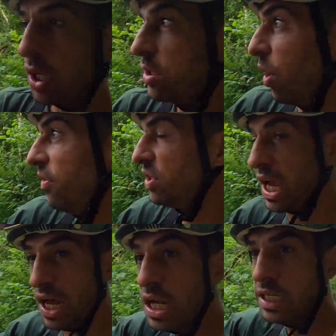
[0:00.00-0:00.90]
So I have to
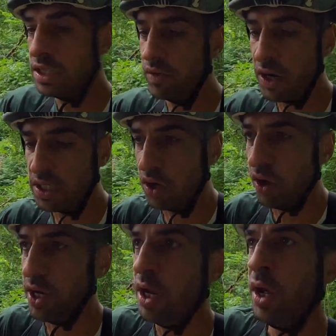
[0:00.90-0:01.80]
get at least to the red
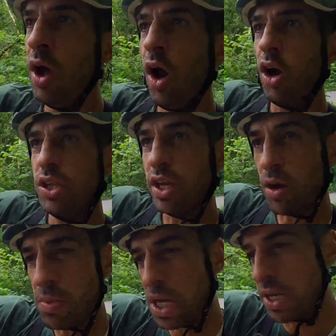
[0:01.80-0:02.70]
sign. I think I
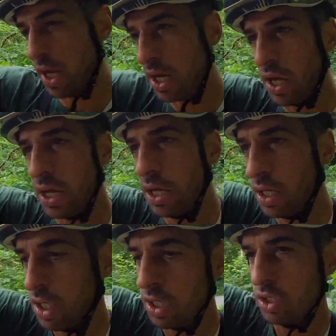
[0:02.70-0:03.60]
made it
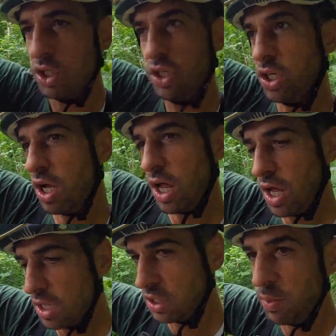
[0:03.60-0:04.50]
to just